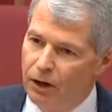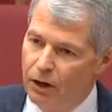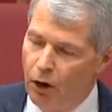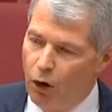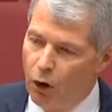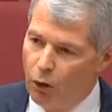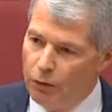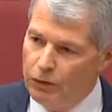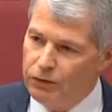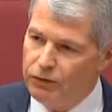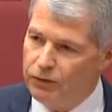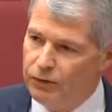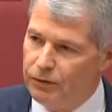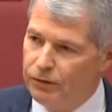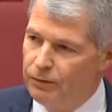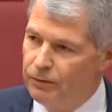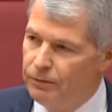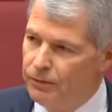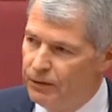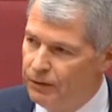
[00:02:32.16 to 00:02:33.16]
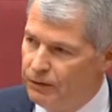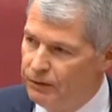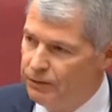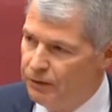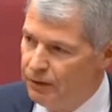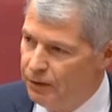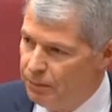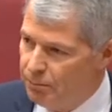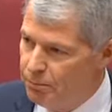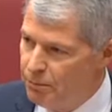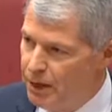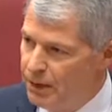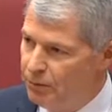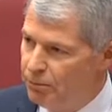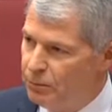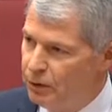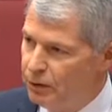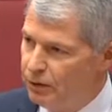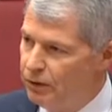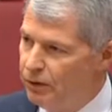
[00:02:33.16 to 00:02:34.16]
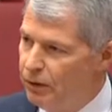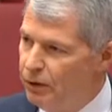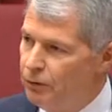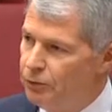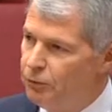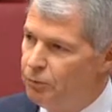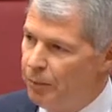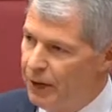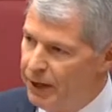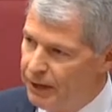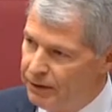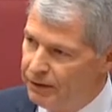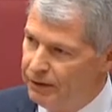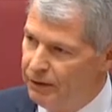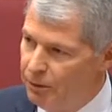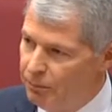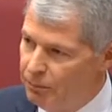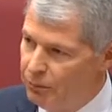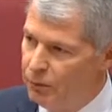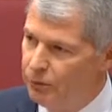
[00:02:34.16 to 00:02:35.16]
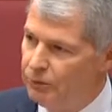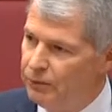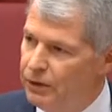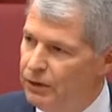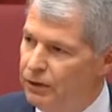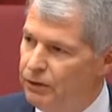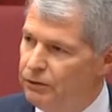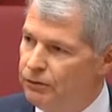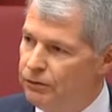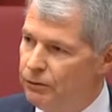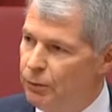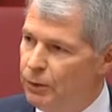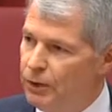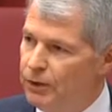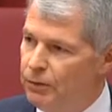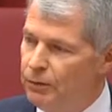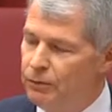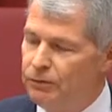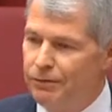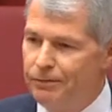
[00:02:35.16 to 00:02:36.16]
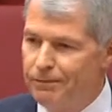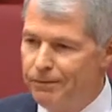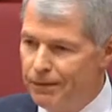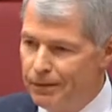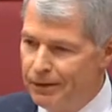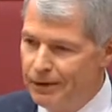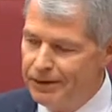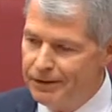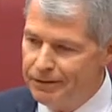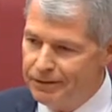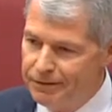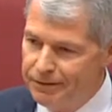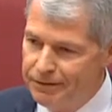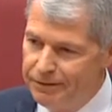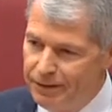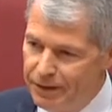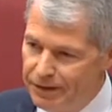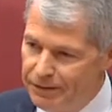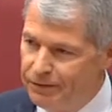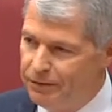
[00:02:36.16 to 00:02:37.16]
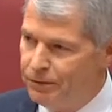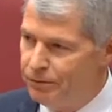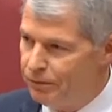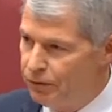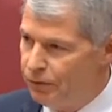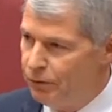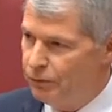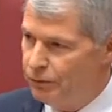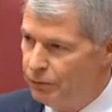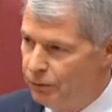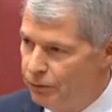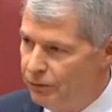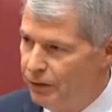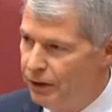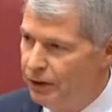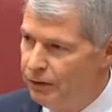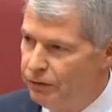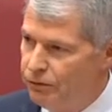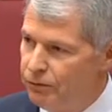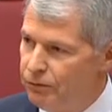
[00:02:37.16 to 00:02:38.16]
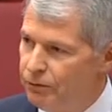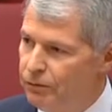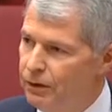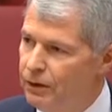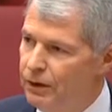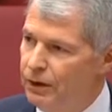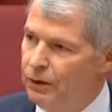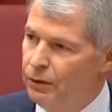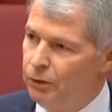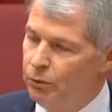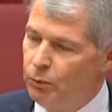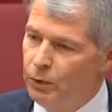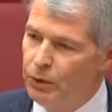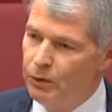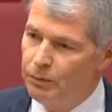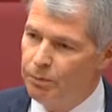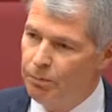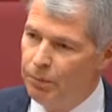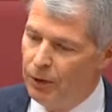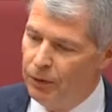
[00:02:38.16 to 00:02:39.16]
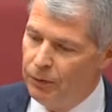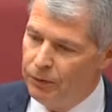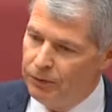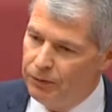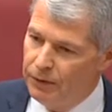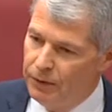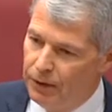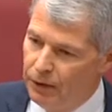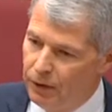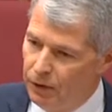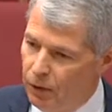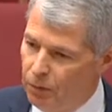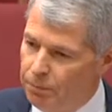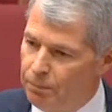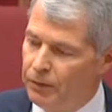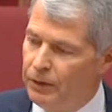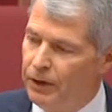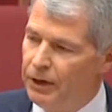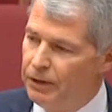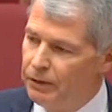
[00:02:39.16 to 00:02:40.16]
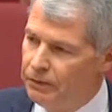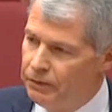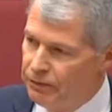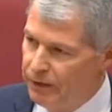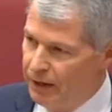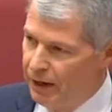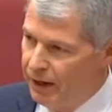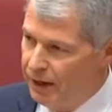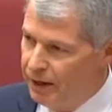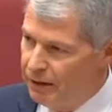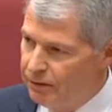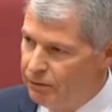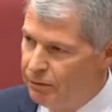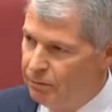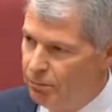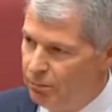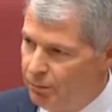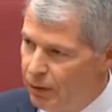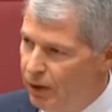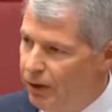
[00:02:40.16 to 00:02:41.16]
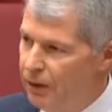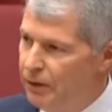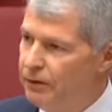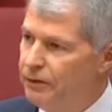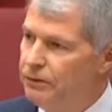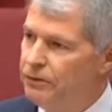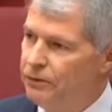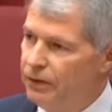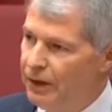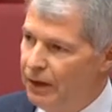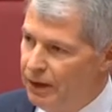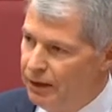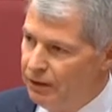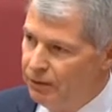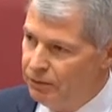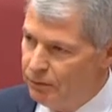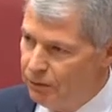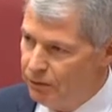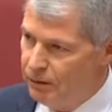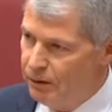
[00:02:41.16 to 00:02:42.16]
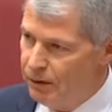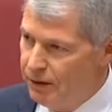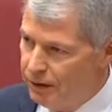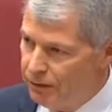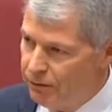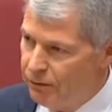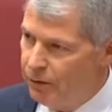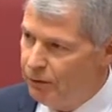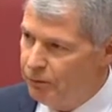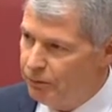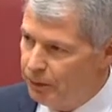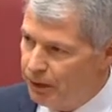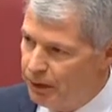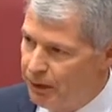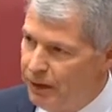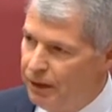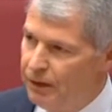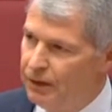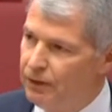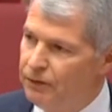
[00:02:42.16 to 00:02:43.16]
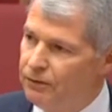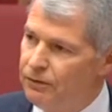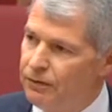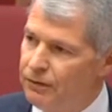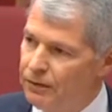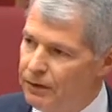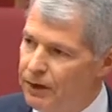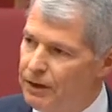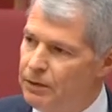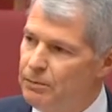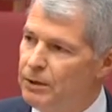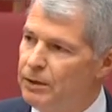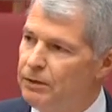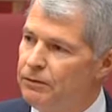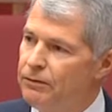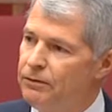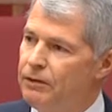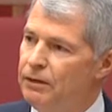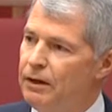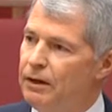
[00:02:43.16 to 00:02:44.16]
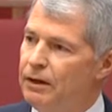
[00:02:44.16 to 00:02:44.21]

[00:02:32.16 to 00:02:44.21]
origin of this amendment goes back a number of years to when there was a very extensive consultation with both operators and pilots and aircraft mechanics, the LAMEs,